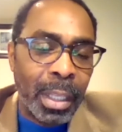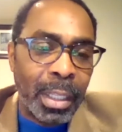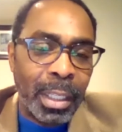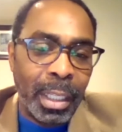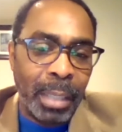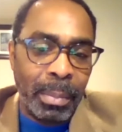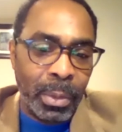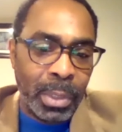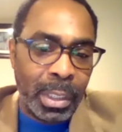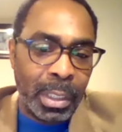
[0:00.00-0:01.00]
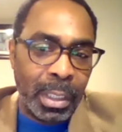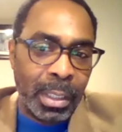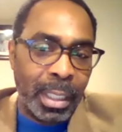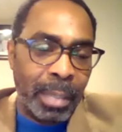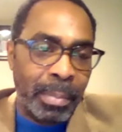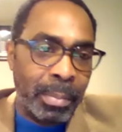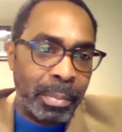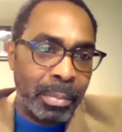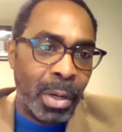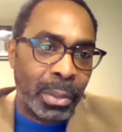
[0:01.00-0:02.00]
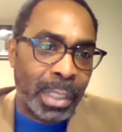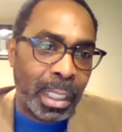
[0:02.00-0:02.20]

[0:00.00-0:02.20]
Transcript: the immune system mounts a